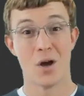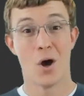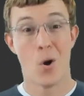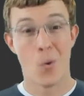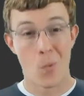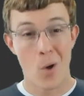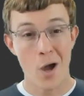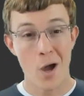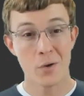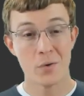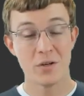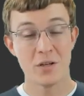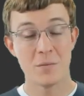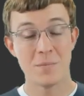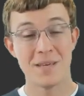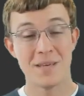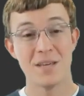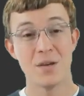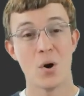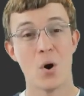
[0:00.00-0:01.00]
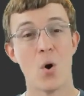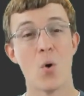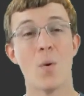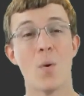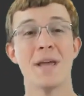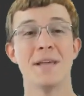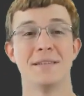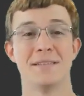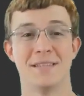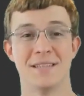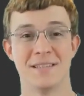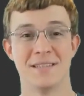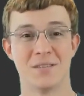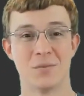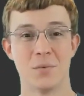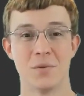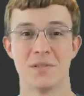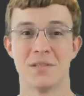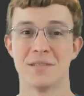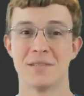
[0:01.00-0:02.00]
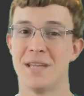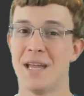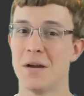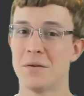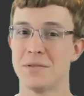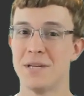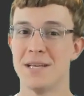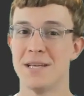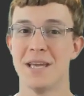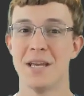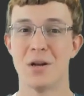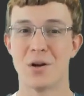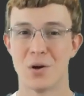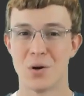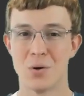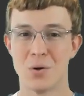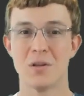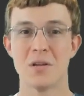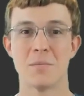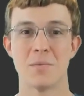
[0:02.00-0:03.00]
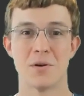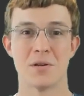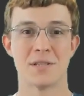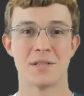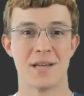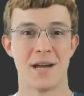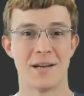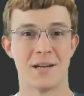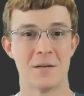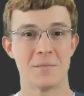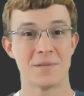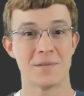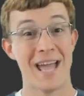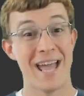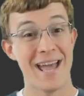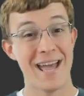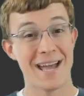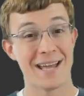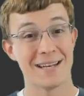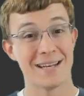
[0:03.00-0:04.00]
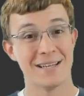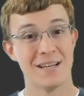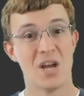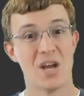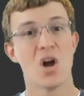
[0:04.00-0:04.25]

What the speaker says: ArangoDB Oasis, which is now taking early bird signups at